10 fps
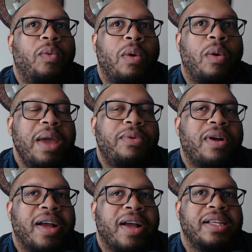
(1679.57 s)
When we
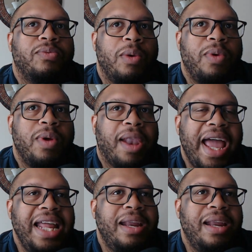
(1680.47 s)
were against, when we
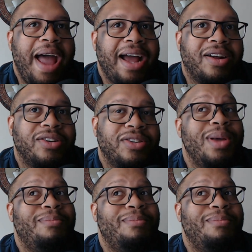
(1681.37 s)
played the Packers,